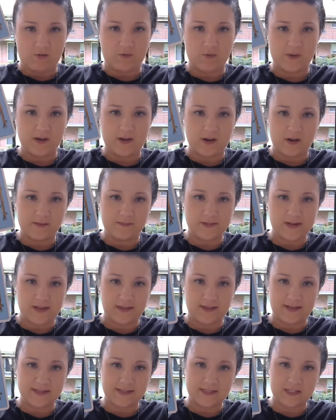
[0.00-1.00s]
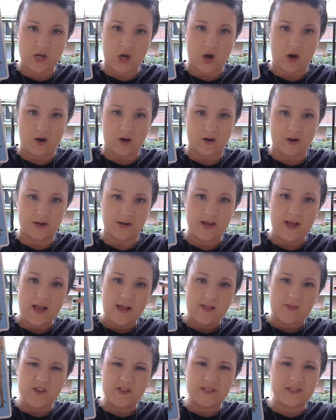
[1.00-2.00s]
When we come to this card,
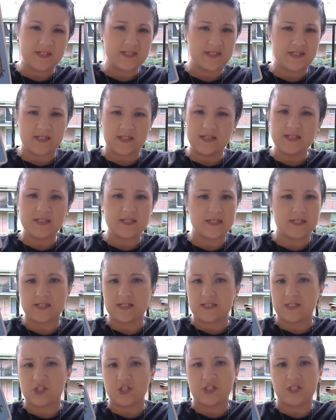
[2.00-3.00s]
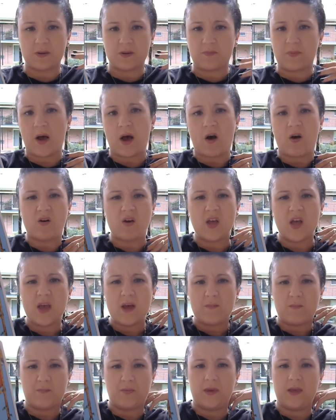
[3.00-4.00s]
this is just about
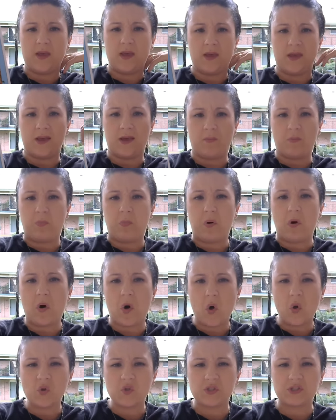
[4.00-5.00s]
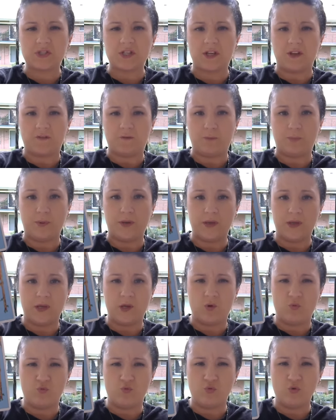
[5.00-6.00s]
being impulsive,
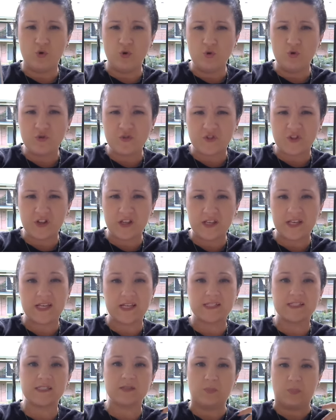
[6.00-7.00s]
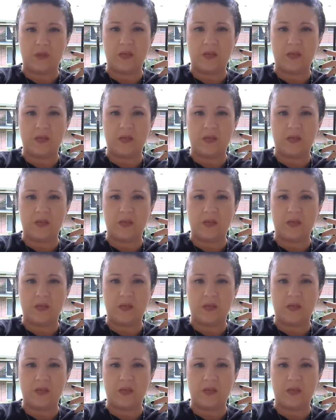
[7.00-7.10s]
being ruthless,